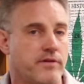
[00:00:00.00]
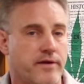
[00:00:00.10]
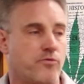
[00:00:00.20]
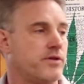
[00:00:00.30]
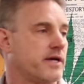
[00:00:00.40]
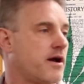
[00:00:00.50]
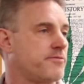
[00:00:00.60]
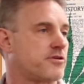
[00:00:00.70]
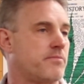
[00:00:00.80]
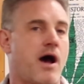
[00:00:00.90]
Like one that
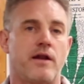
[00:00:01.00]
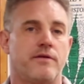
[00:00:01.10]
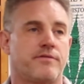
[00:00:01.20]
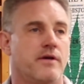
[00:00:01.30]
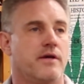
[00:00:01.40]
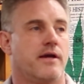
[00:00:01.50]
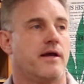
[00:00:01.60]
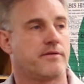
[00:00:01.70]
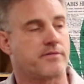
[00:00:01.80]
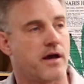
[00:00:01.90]
comes to mind is
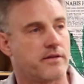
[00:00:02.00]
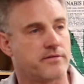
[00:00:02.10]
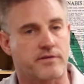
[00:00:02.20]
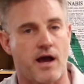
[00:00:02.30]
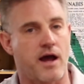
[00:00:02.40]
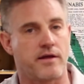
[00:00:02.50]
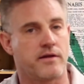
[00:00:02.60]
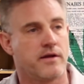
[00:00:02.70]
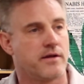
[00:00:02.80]
this guy